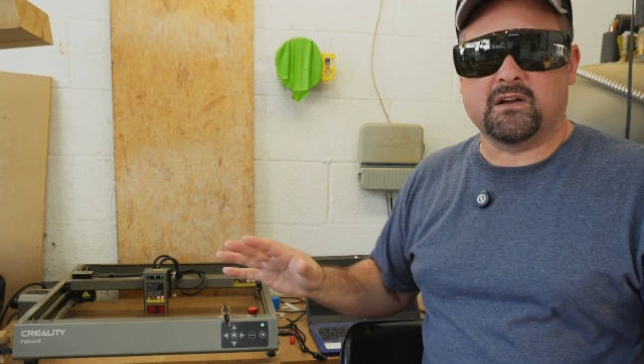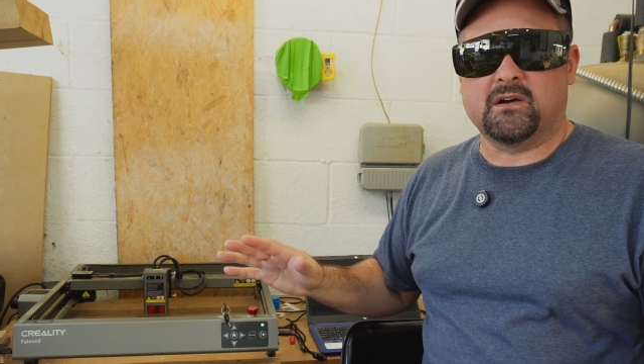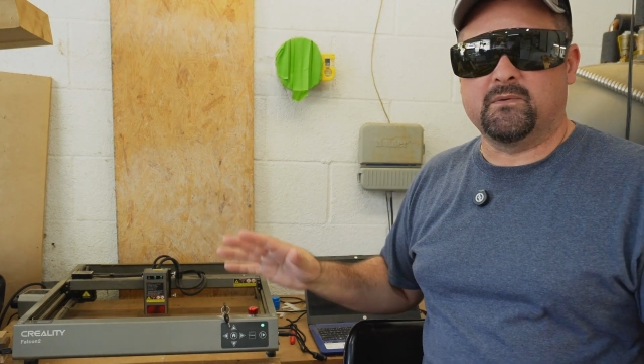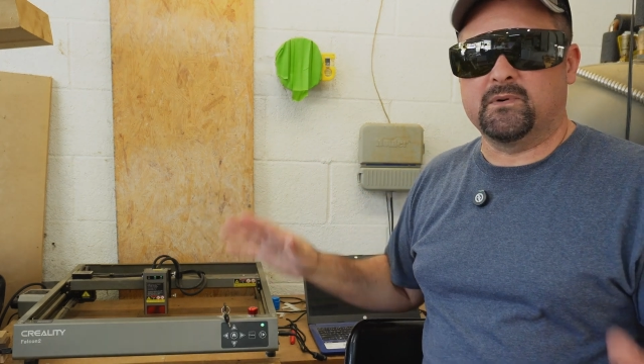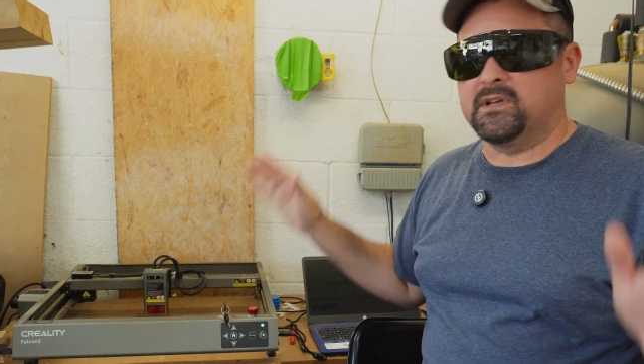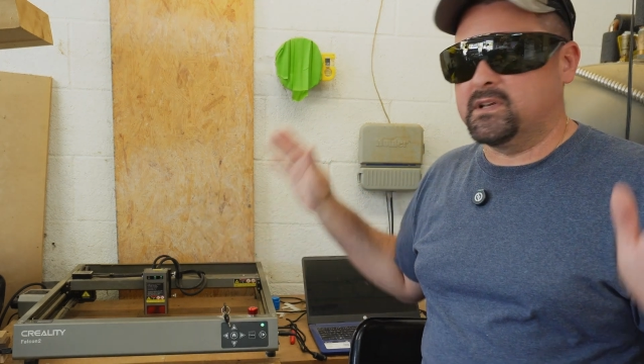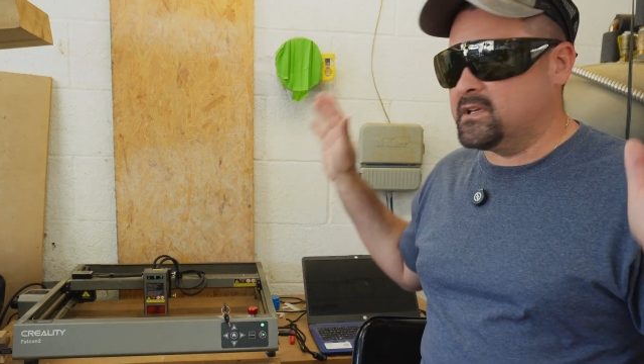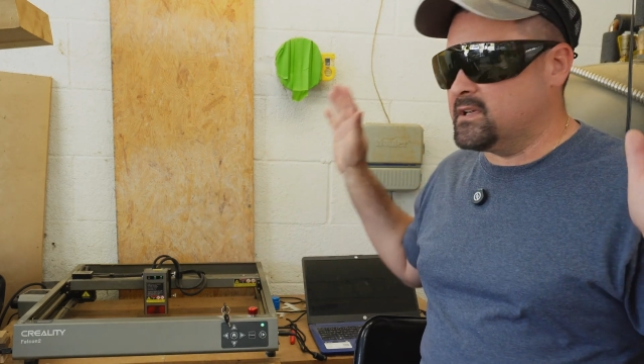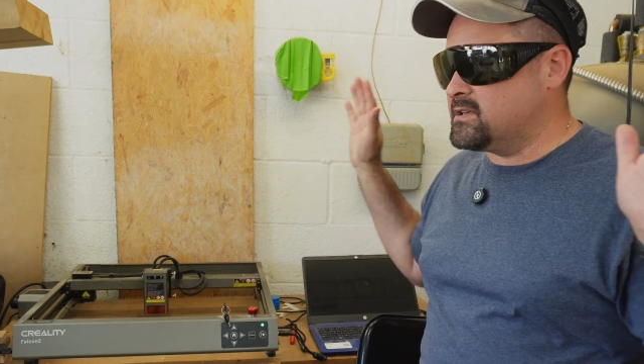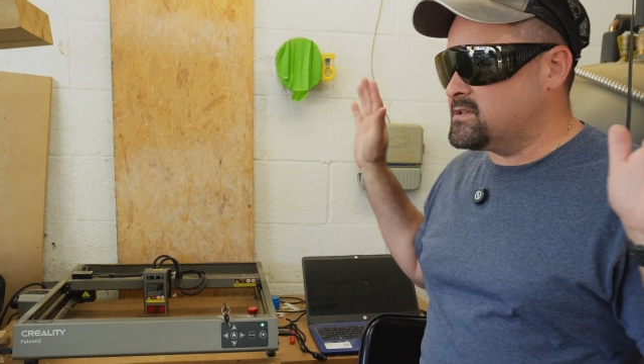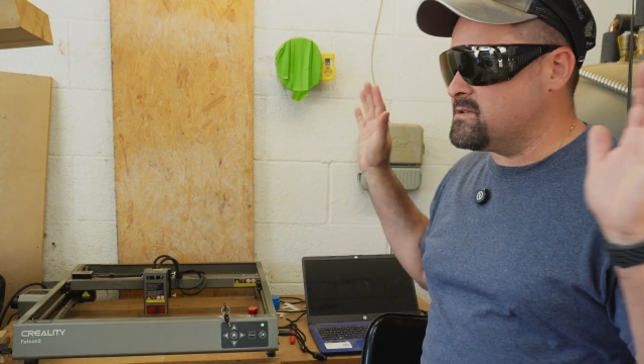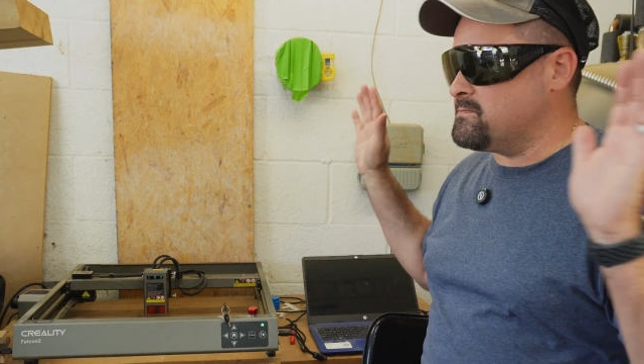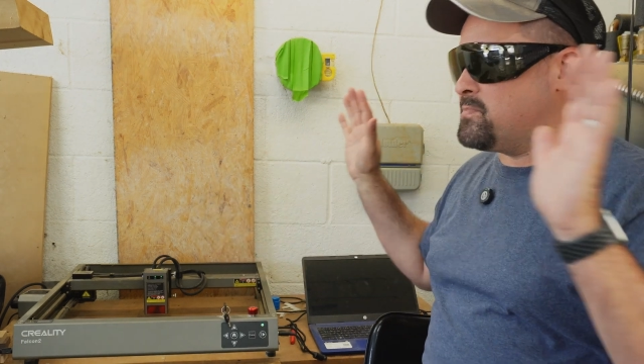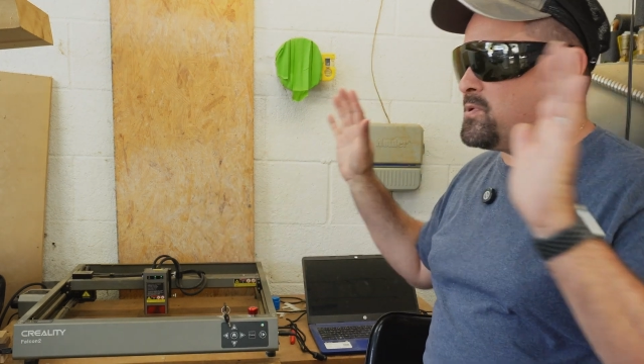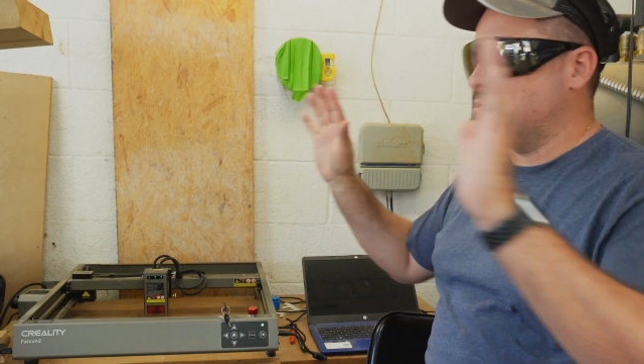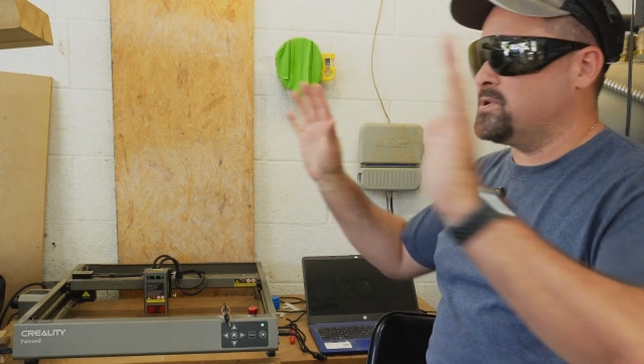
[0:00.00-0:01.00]
going
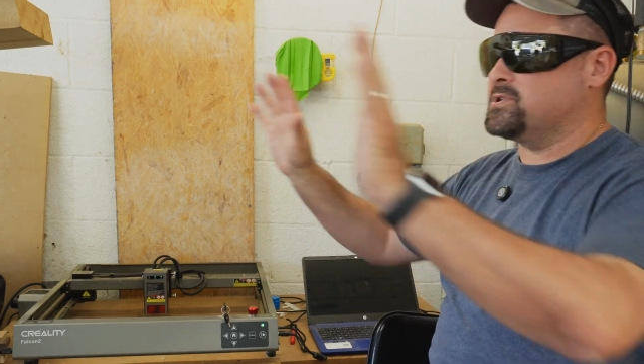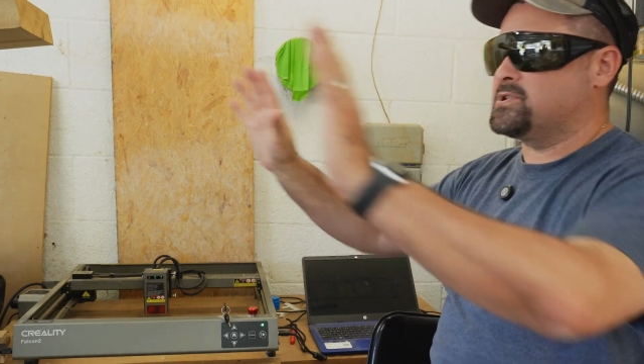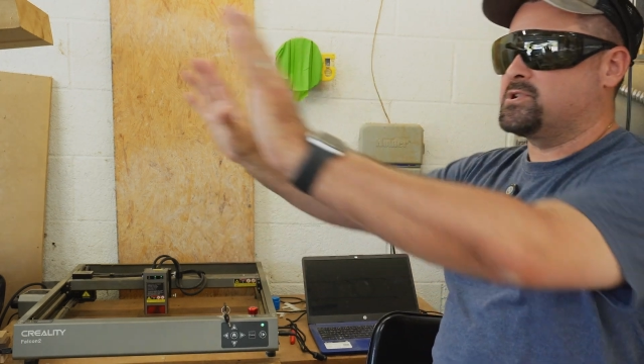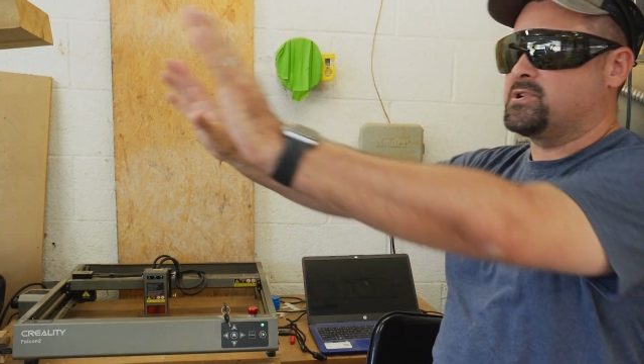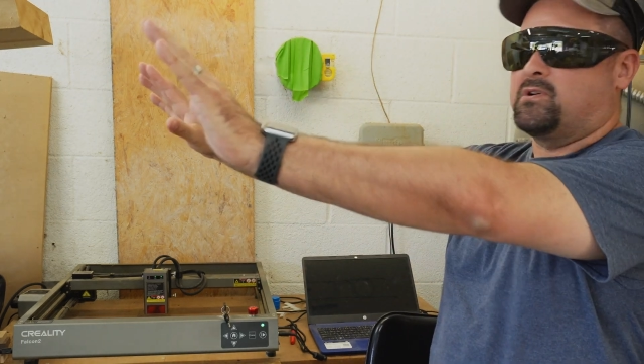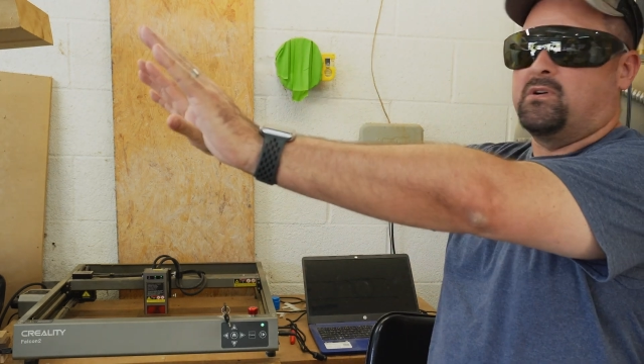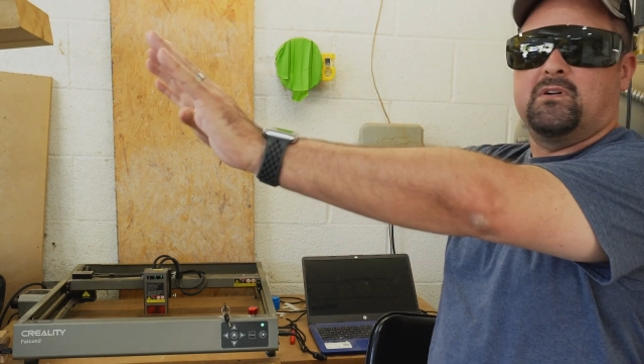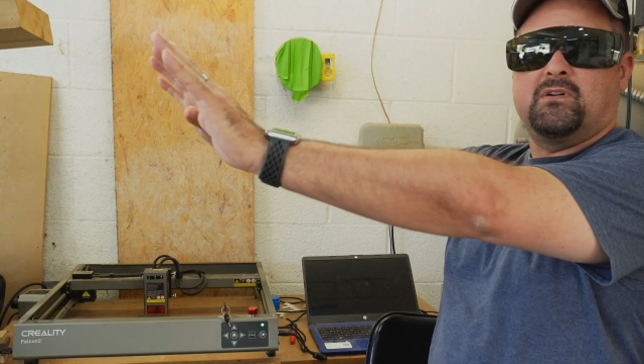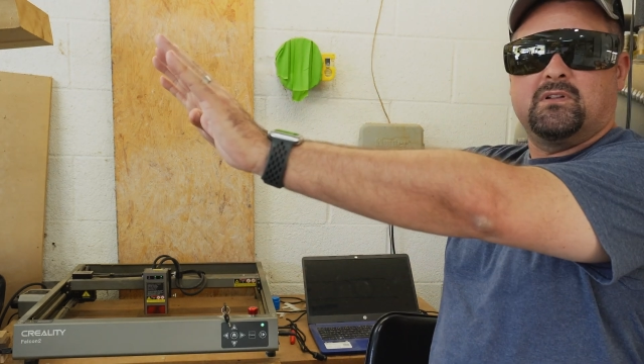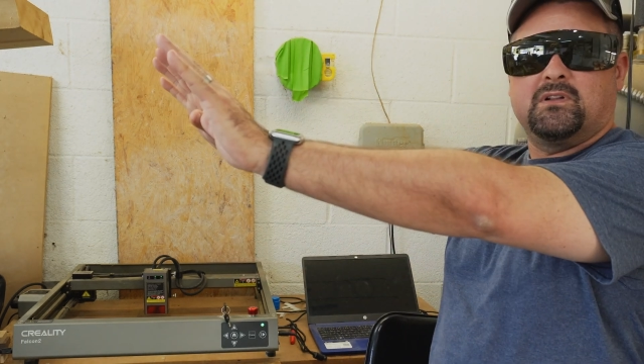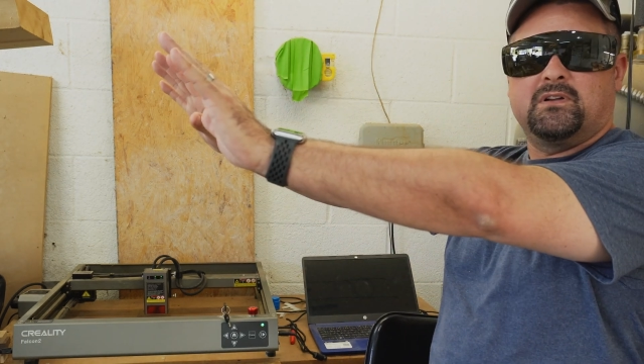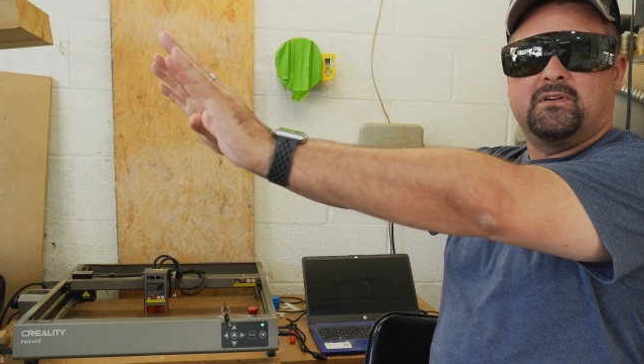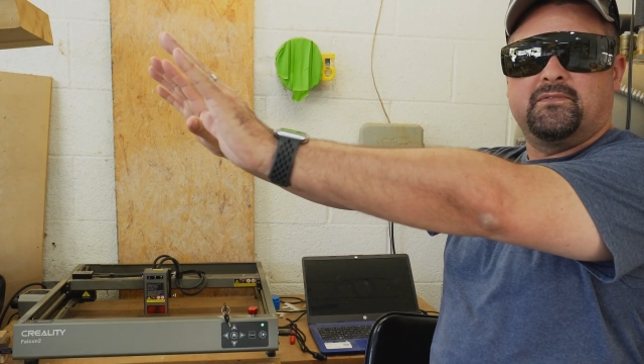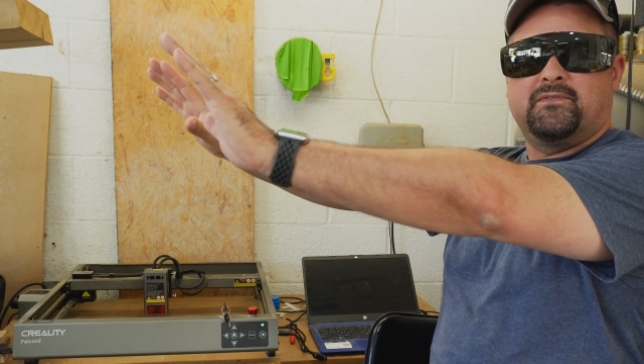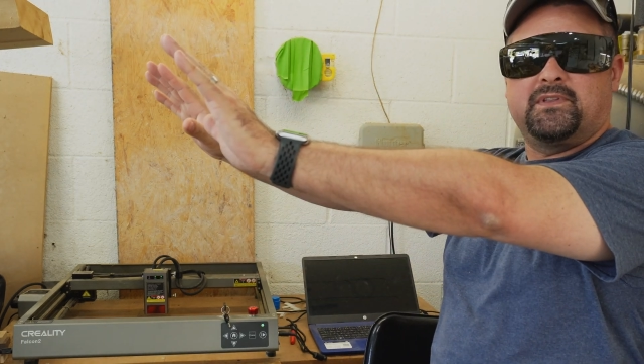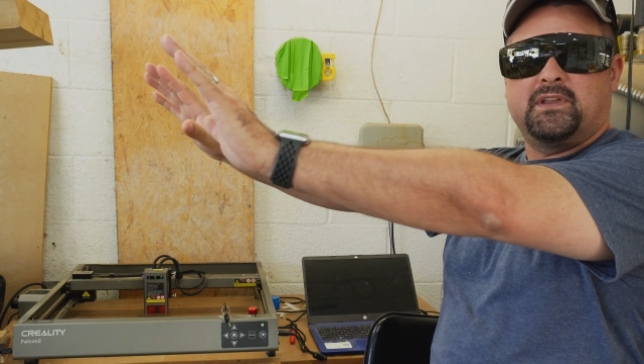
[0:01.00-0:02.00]
to push all
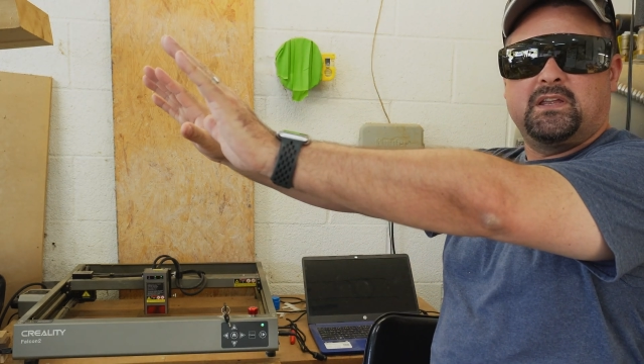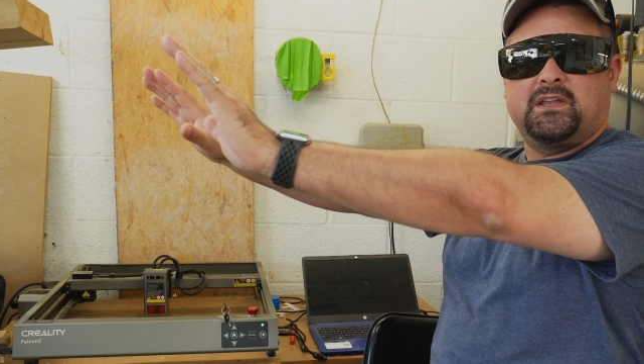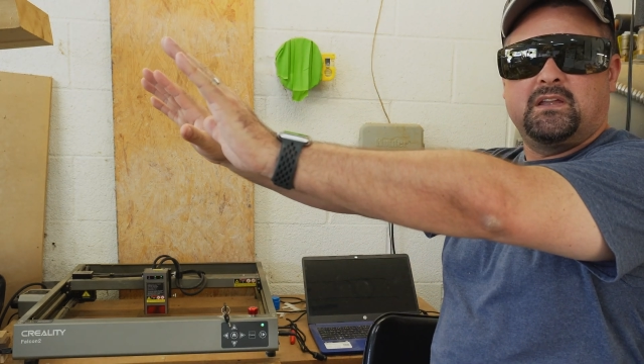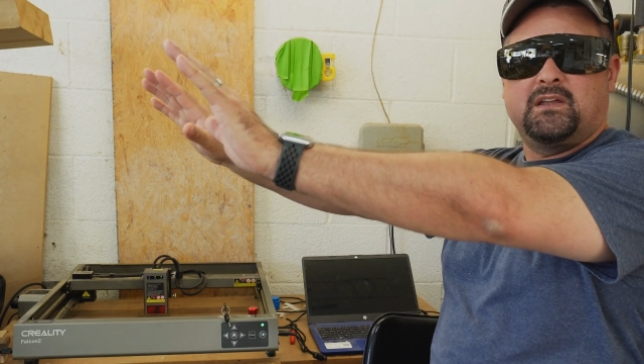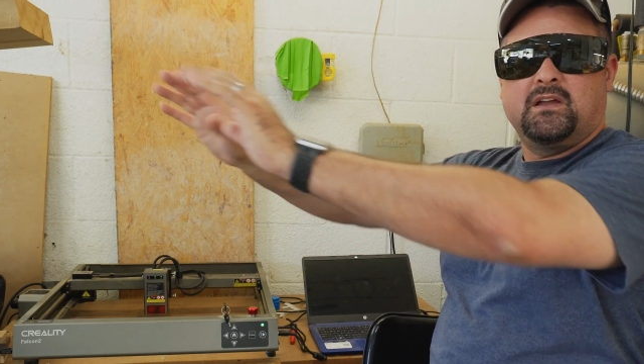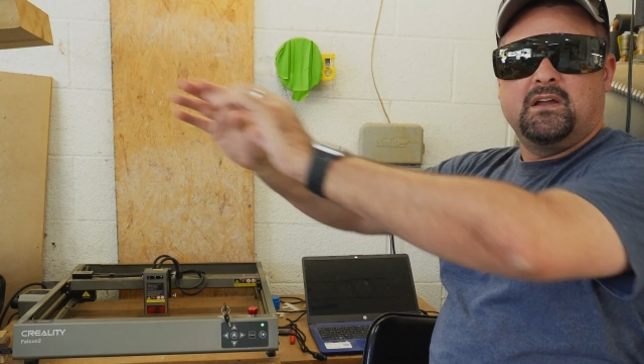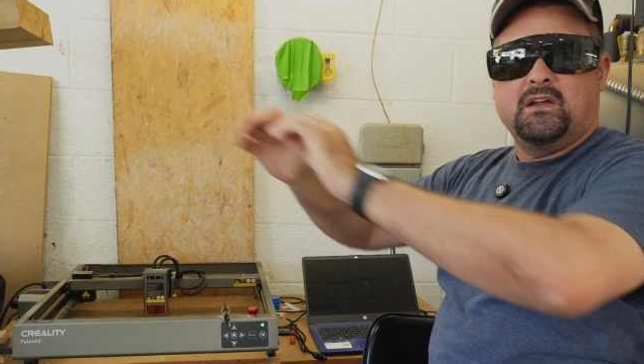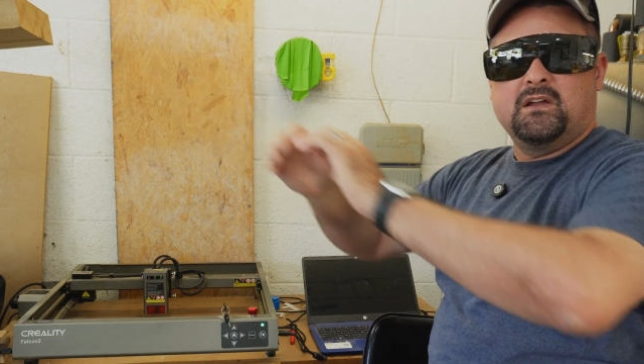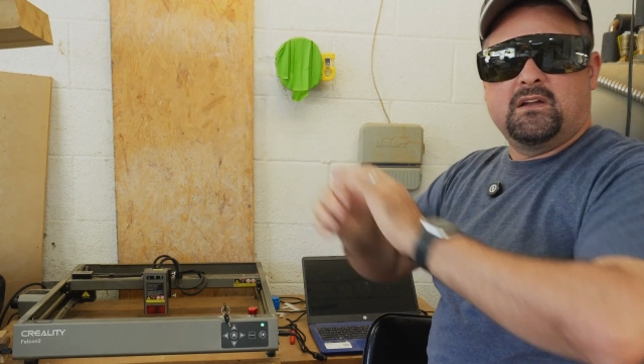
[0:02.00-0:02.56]
of the